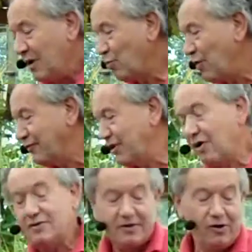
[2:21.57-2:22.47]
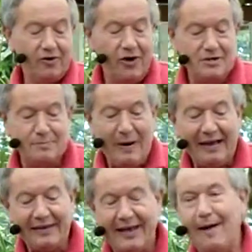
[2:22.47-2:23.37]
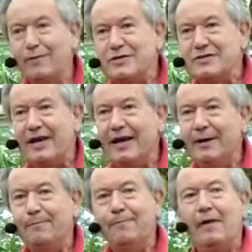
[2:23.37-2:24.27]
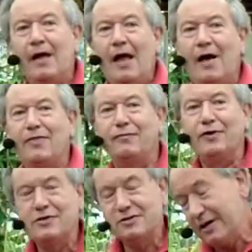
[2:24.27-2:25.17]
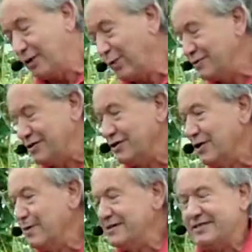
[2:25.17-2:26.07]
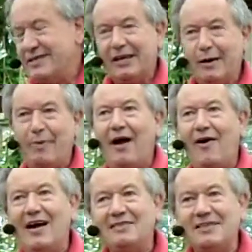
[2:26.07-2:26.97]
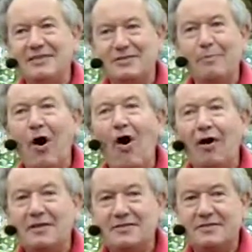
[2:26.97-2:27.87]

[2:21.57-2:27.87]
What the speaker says: we've now got a nice blank canvas here, and the first thing you want to do is think about adding some height.